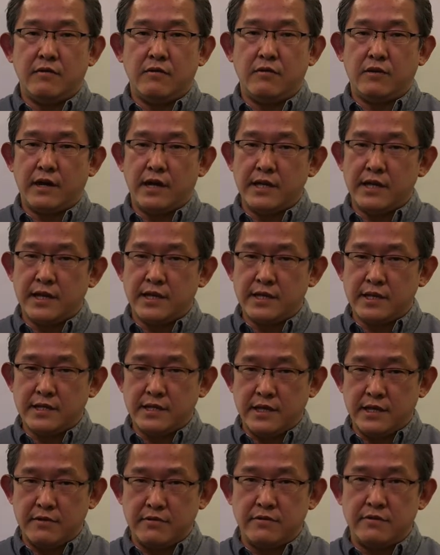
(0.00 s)

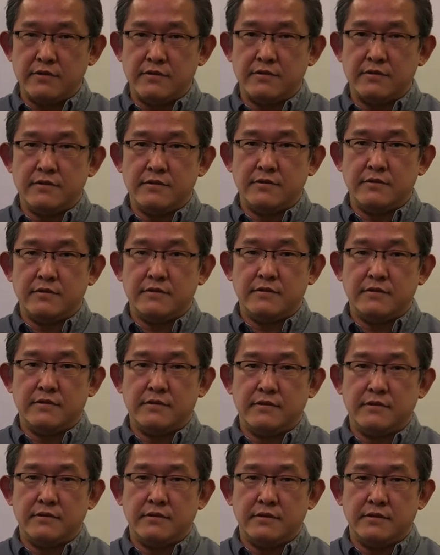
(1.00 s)
Inventory is sleeping
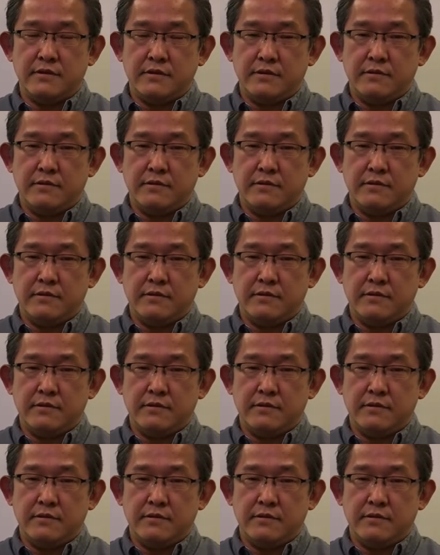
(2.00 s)
money.